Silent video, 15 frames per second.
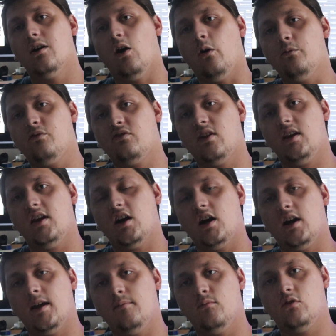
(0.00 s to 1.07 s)
Obviously
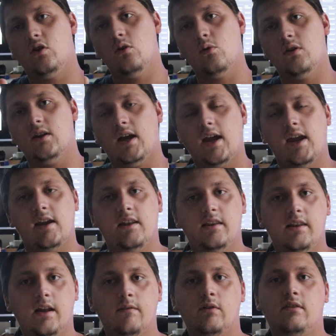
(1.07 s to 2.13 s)
I am doing
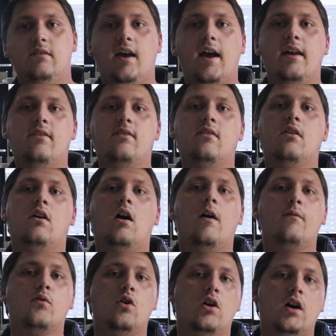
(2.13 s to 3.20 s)
another test.
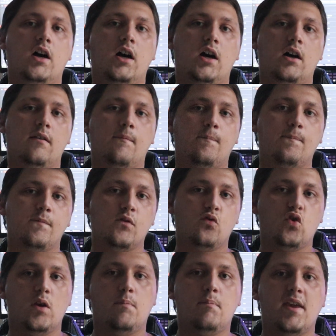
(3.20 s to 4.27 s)
I've got a
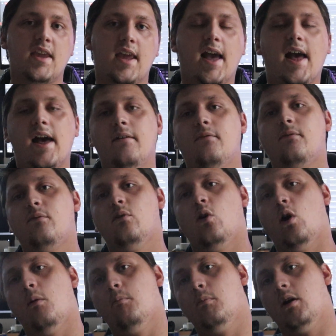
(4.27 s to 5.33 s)

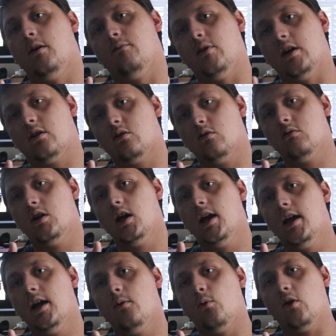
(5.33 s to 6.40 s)
GPF on my vehicle,
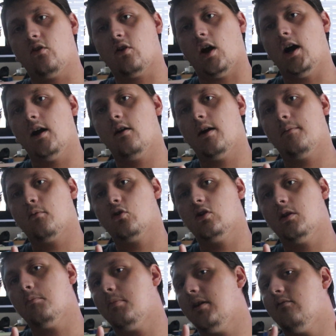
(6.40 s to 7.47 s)
which I am
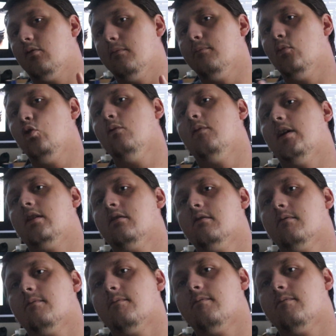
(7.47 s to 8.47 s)
going to be removing